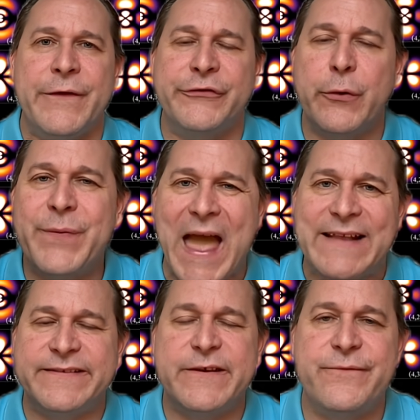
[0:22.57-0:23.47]
So
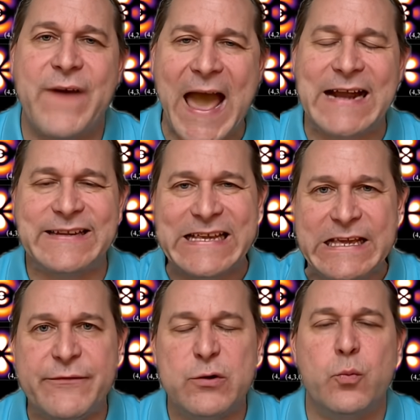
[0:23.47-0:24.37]
that's the fact.
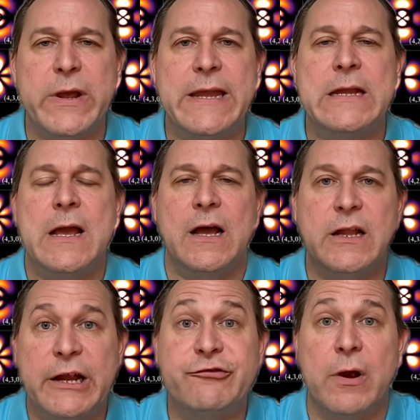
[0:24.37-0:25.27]
Even when
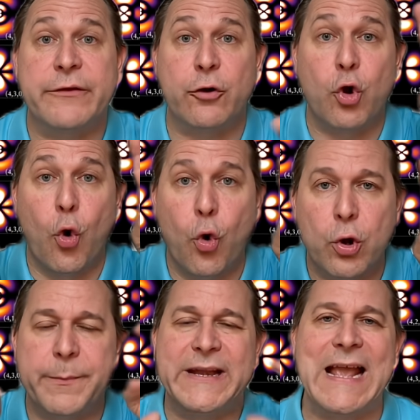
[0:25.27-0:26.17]
electrons are
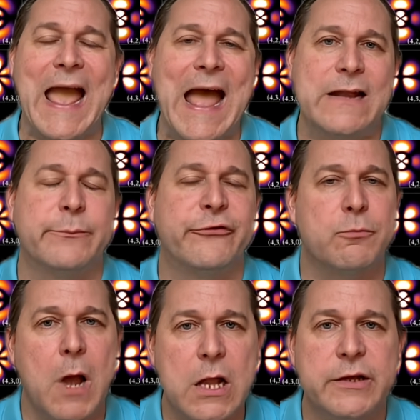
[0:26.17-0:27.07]
orbiting atoms or
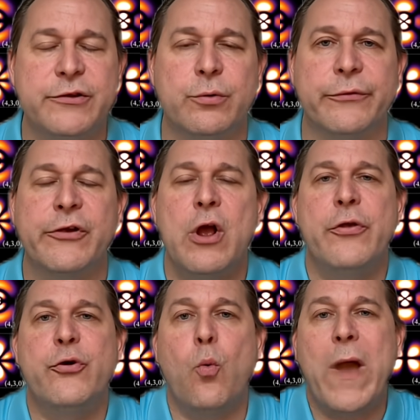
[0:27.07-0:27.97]
molecules,
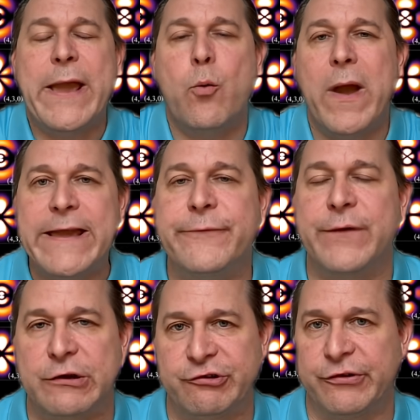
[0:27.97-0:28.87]
the way wave
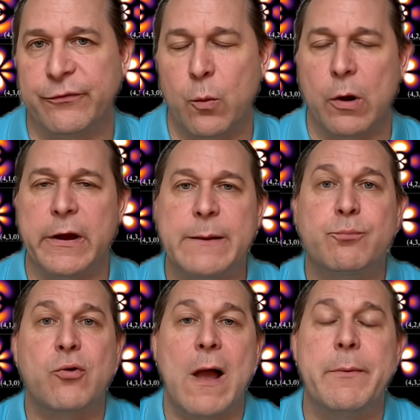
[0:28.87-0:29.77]
functions work and
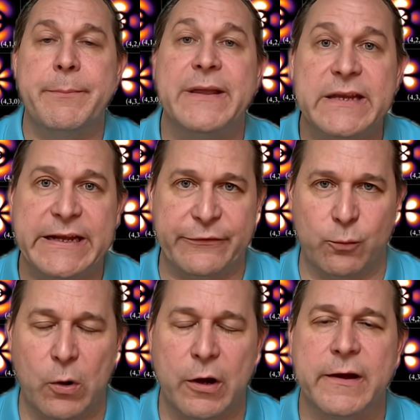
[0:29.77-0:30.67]
probabilities
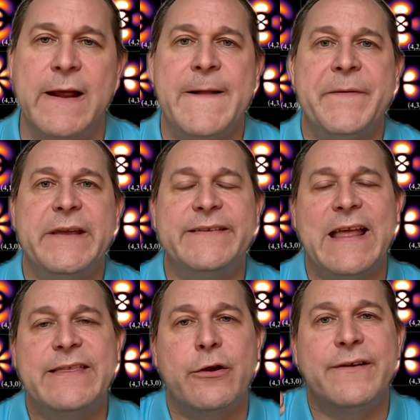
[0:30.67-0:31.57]
work is
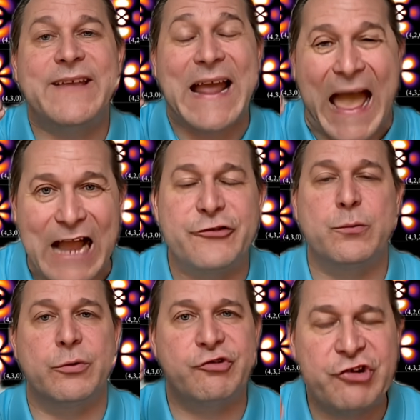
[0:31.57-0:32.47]
that there is a
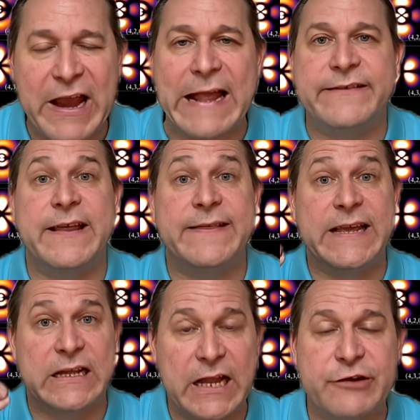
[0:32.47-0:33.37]
actual chance that the
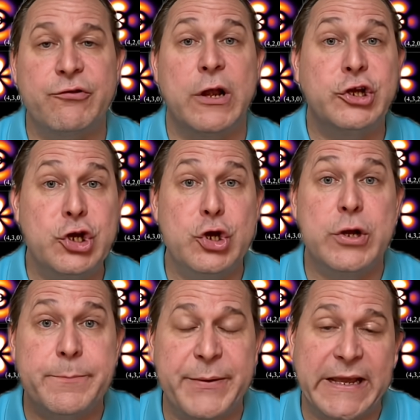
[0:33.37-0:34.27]
electron
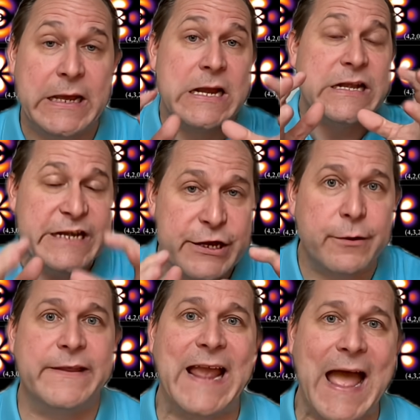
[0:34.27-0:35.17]
could be
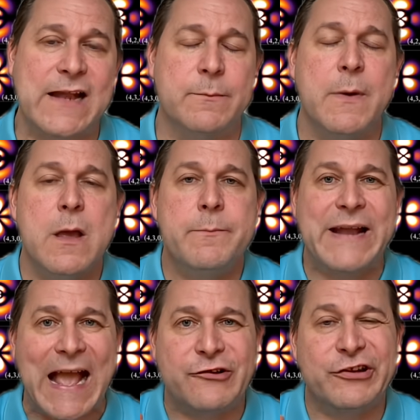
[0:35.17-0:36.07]
near the atom, but
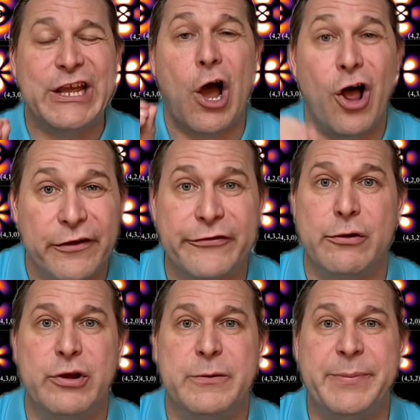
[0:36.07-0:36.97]
actually
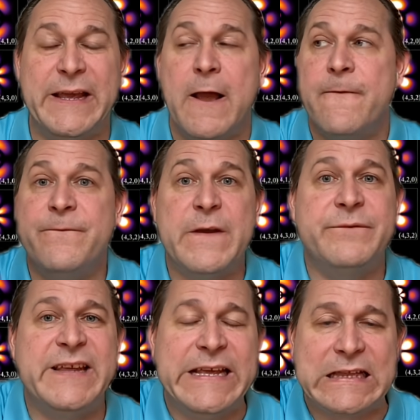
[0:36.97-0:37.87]
also could be
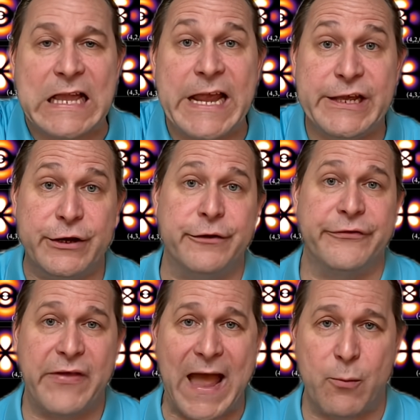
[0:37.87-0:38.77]
15 light
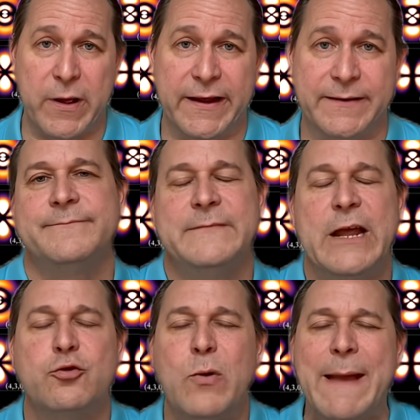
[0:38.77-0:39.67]
years that way.
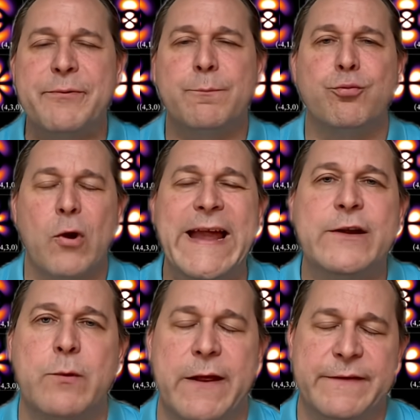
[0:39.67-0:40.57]
Now, to wrap your
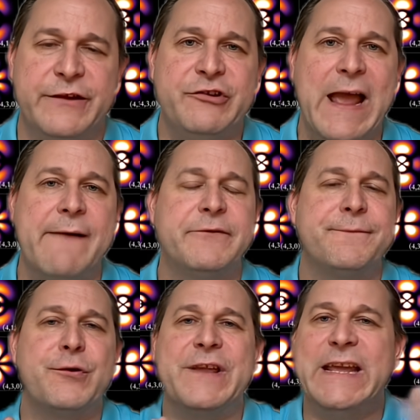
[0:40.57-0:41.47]
brain around this, you have to
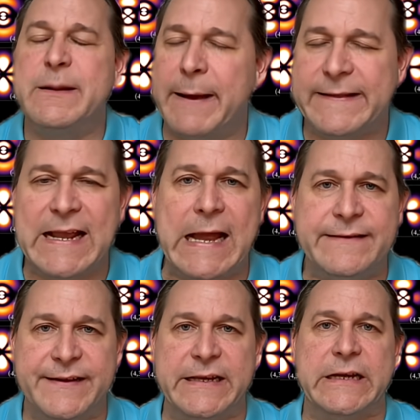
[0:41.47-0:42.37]
forget about the
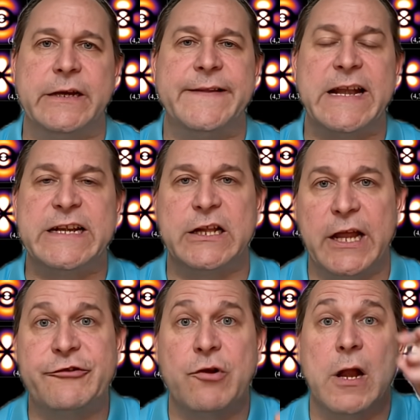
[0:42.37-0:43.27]
idea that an
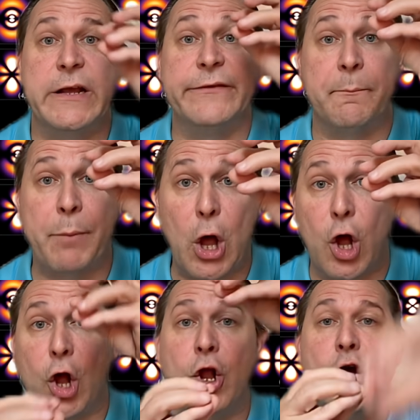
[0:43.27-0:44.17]
electron is a
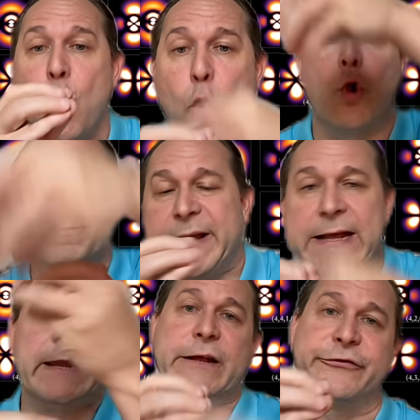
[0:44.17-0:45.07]
ball
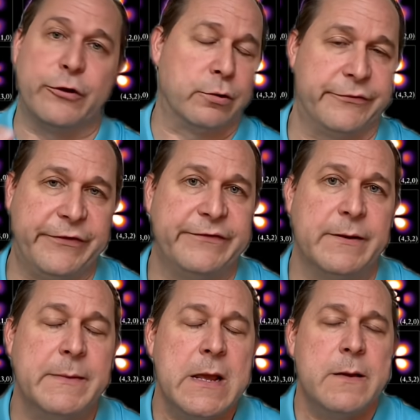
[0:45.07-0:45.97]
orbiting like a solar
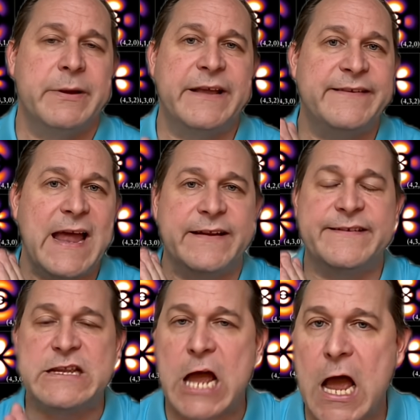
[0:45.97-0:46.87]
system, because that
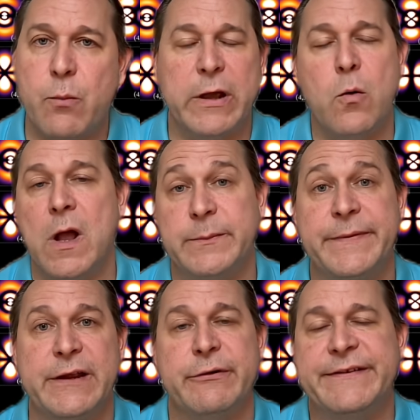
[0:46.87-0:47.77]
is not what quantum
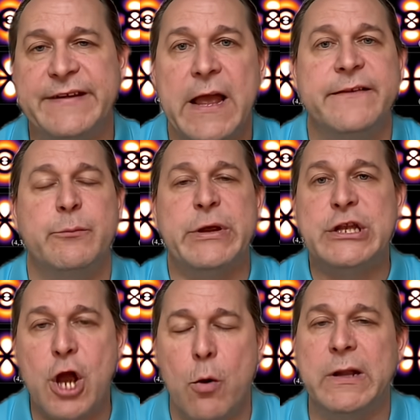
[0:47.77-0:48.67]
theory says, and we
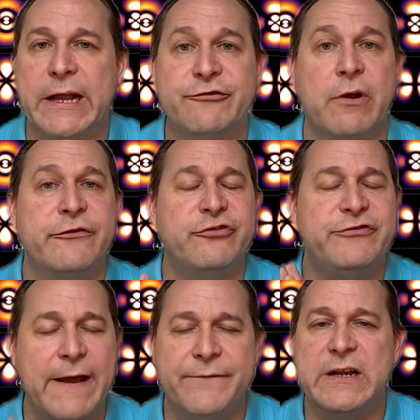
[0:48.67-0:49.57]
know electrons
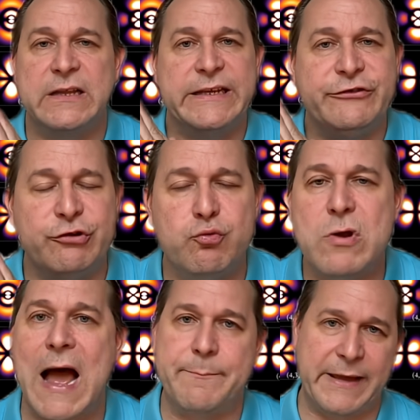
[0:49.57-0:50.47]
definitely do
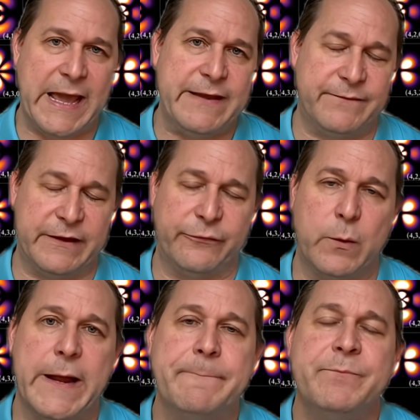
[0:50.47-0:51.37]
not behave this
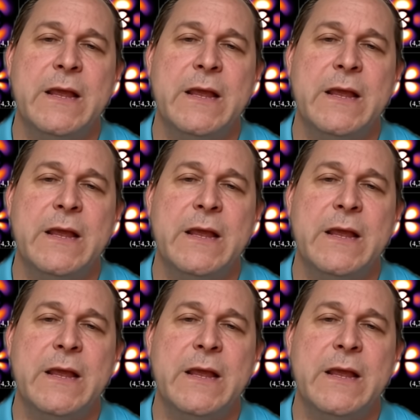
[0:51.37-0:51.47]
way.